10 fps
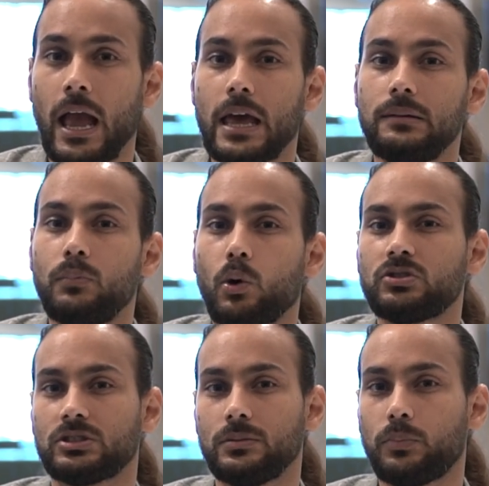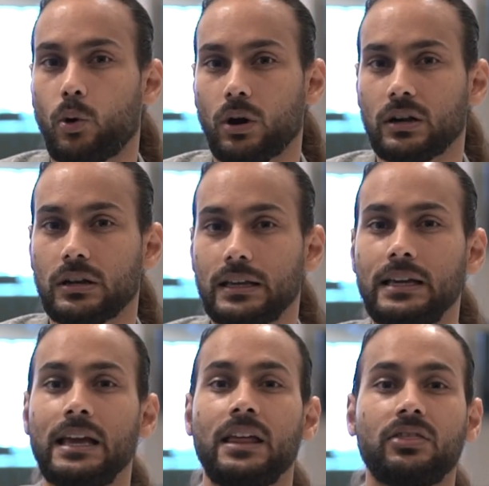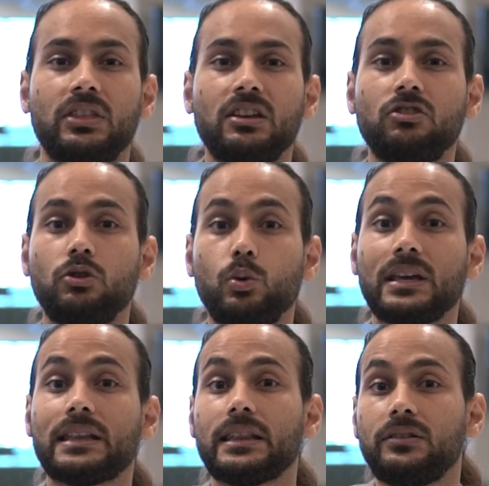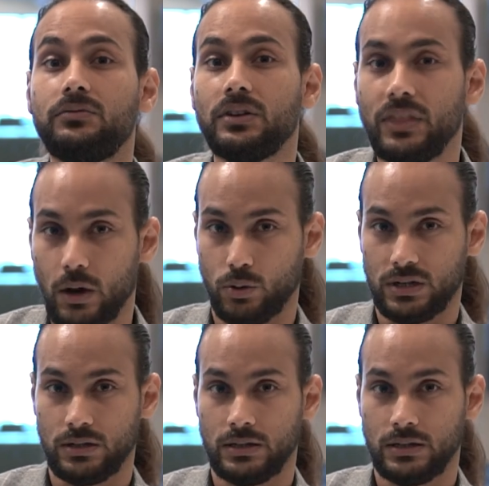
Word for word: and most importantly, things you can live without